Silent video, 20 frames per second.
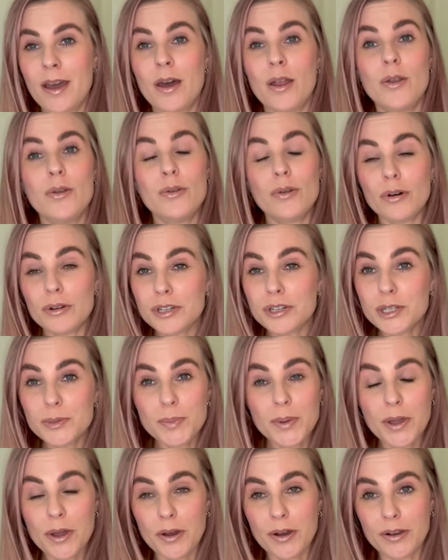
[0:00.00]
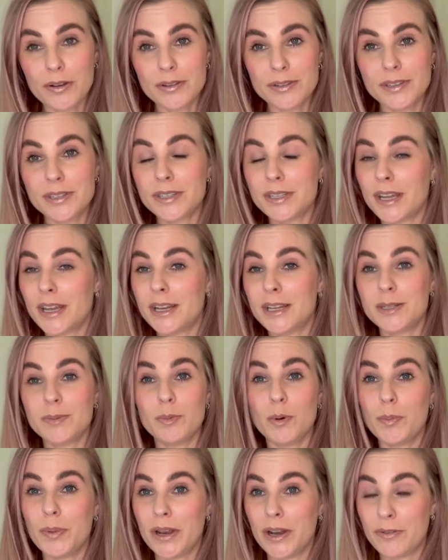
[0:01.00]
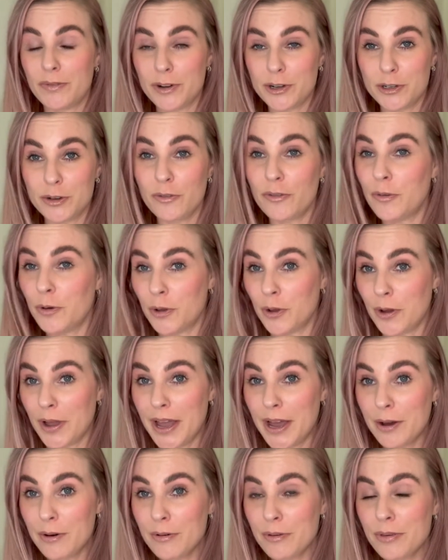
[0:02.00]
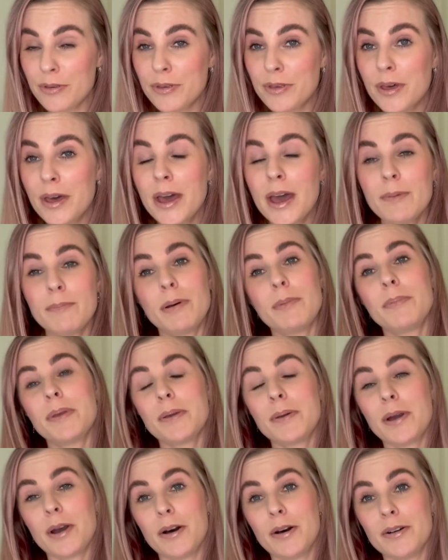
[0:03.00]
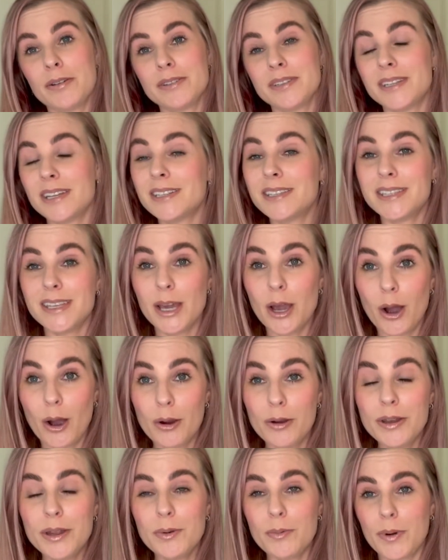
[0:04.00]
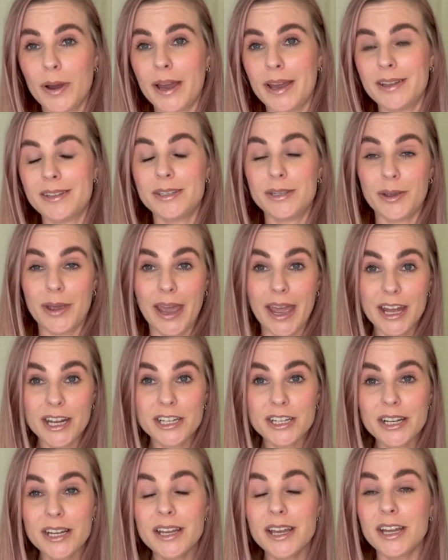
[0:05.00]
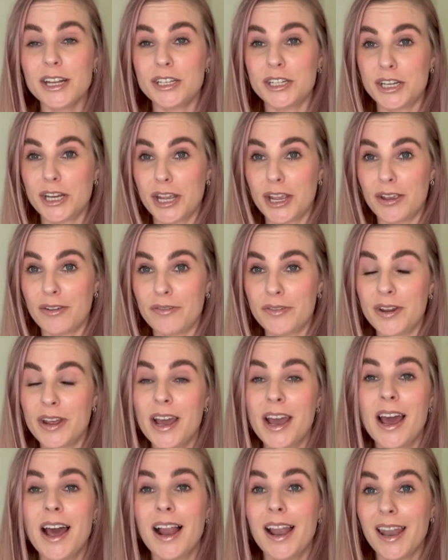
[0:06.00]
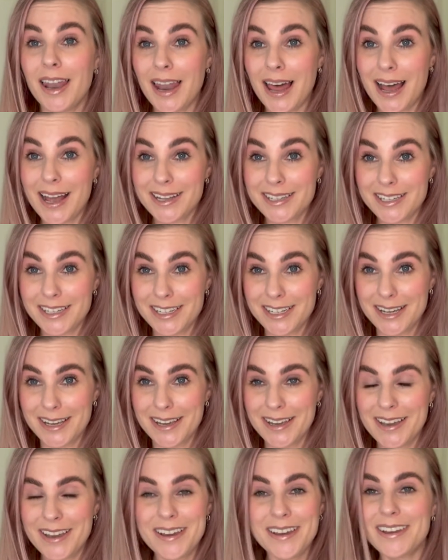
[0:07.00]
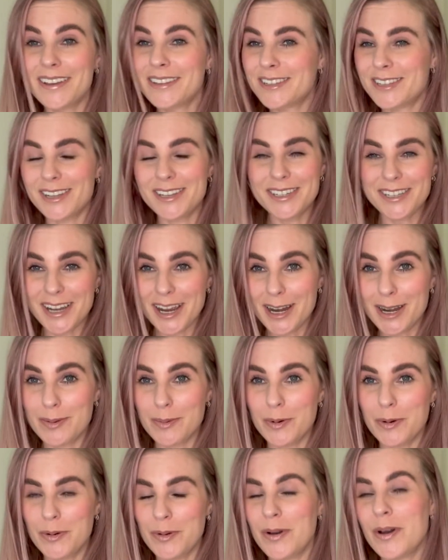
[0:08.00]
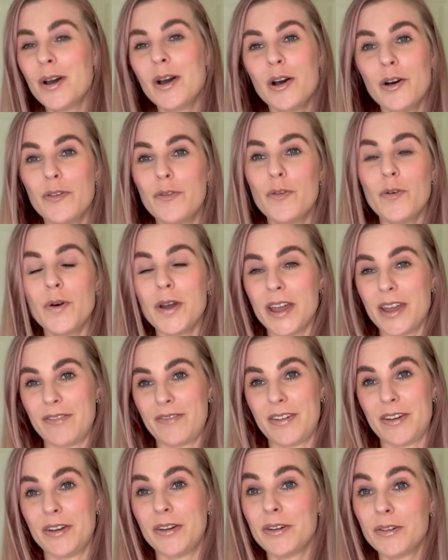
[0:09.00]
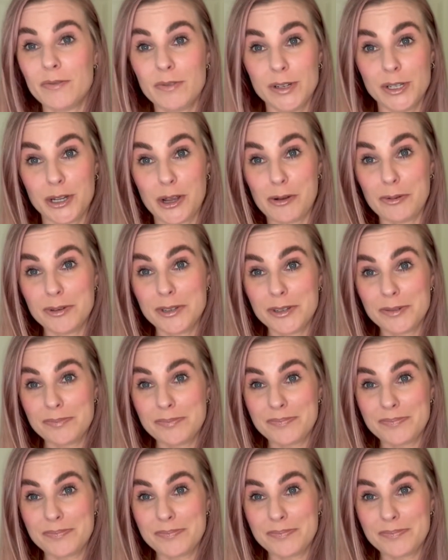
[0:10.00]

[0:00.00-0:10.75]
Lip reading: not just because it is more beneficial for your health, but because it's the only way to actually achieve lasting, sustainable, forever results.